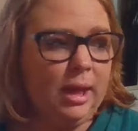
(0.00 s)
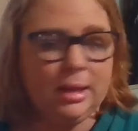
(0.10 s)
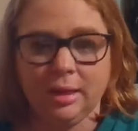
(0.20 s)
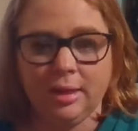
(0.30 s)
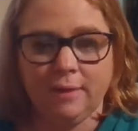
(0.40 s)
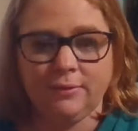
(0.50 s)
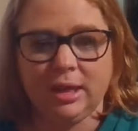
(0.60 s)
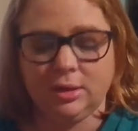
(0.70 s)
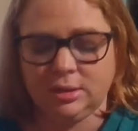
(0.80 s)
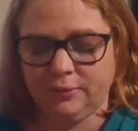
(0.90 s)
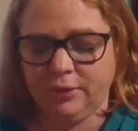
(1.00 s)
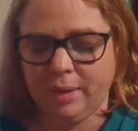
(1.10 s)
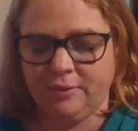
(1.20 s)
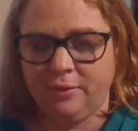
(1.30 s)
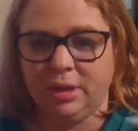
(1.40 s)
I'd love to hear some
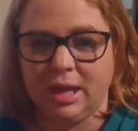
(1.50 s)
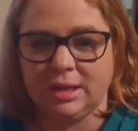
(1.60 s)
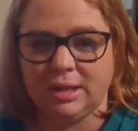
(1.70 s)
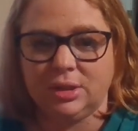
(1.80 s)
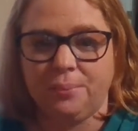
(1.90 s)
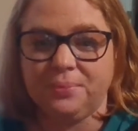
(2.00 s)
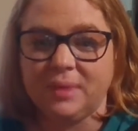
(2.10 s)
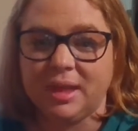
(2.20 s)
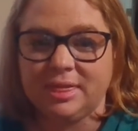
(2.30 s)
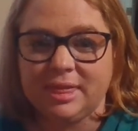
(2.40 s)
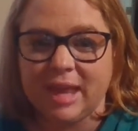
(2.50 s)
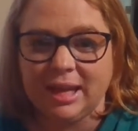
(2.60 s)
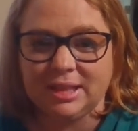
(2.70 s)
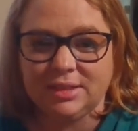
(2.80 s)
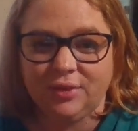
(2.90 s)
feedback from you guys. So,
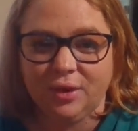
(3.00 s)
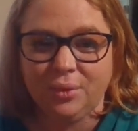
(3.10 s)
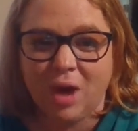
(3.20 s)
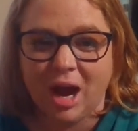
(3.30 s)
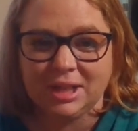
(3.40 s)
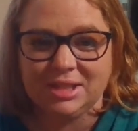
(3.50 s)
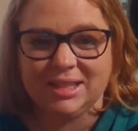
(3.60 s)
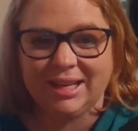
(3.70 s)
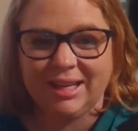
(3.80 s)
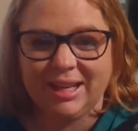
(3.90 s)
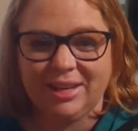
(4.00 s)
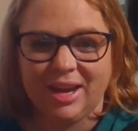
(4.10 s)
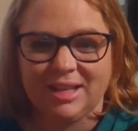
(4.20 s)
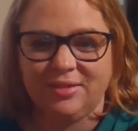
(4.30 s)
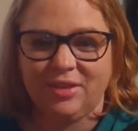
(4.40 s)
thanks for watching, and you
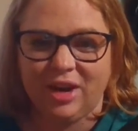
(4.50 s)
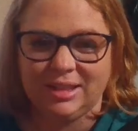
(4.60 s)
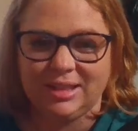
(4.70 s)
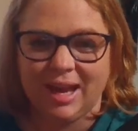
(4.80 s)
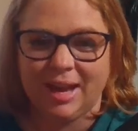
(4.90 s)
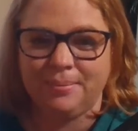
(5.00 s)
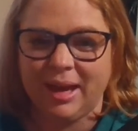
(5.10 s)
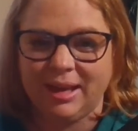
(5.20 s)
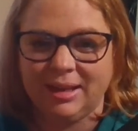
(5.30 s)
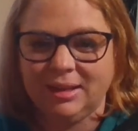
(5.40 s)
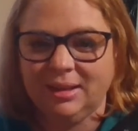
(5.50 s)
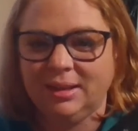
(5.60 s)
guys have a great day. Bye.